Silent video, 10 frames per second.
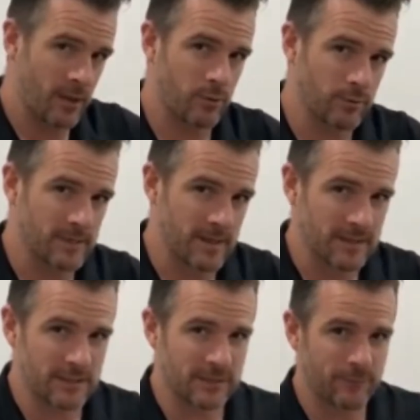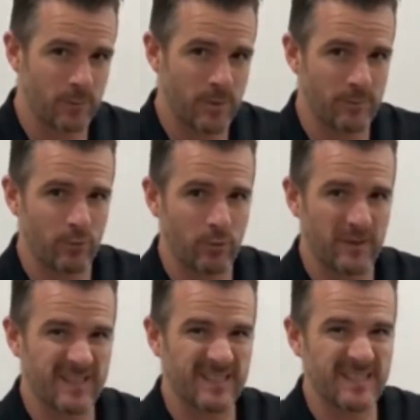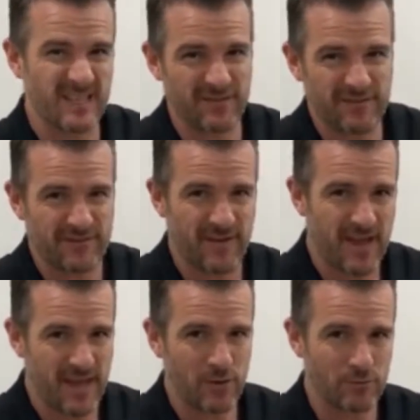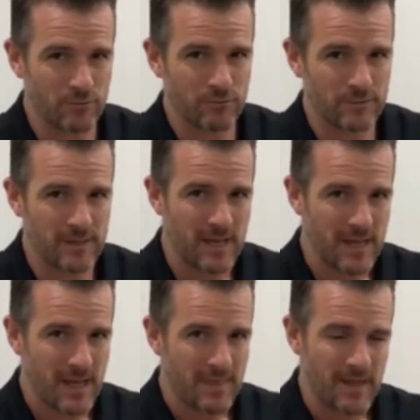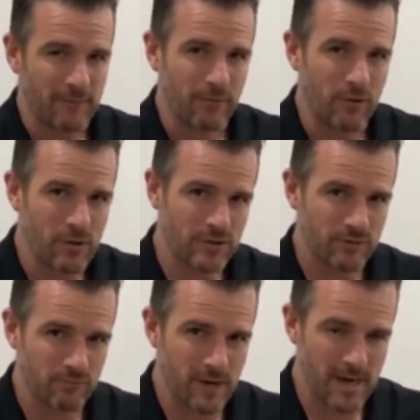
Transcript: ankles. Now this is for people with stiff ankles that have lost